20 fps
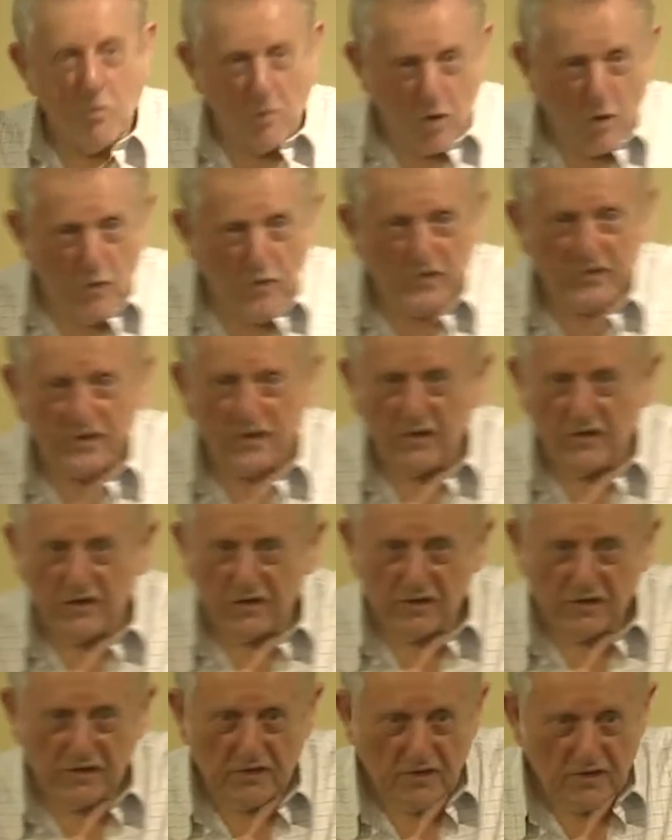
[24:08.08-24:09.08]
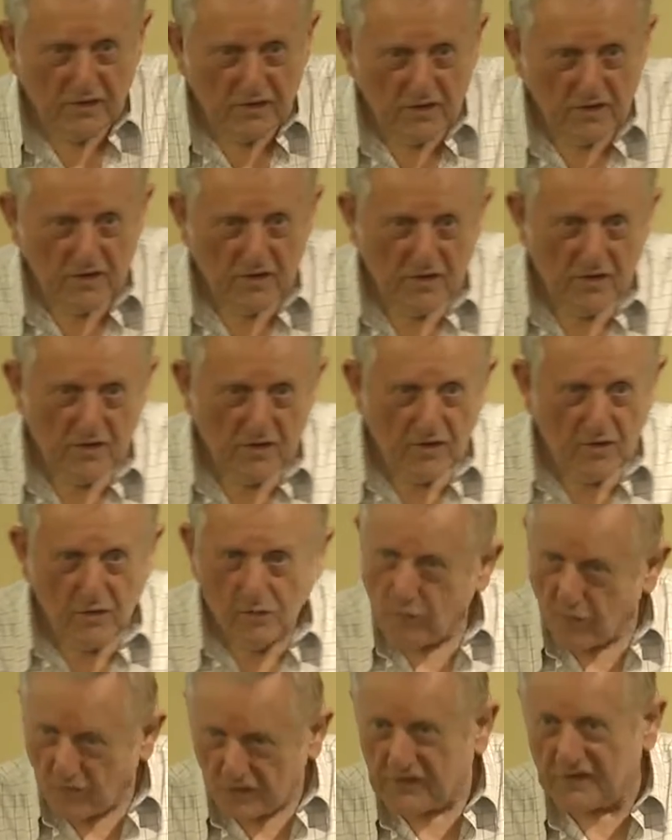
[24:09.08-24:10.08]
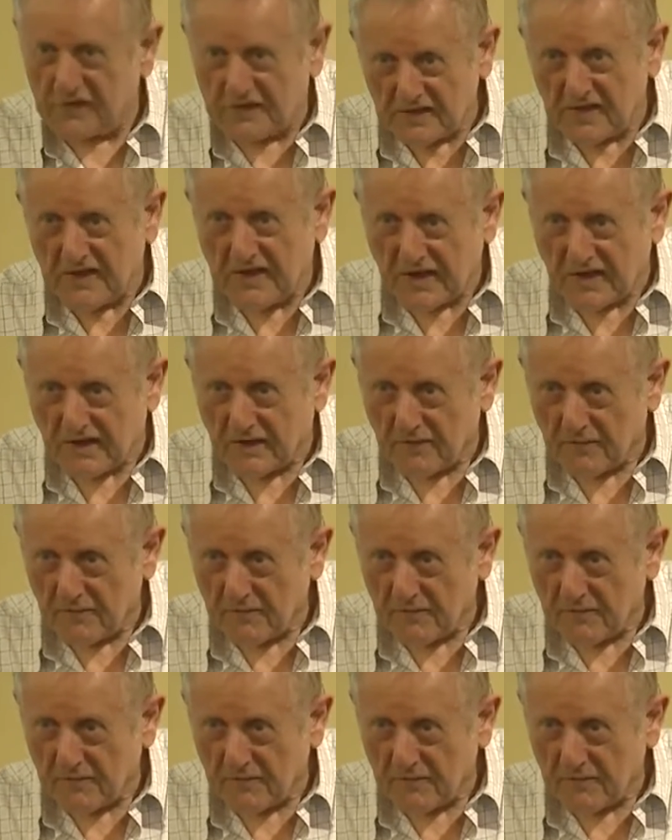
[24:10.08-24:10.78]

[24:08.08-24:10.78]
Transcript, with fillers: Moses was a sinner.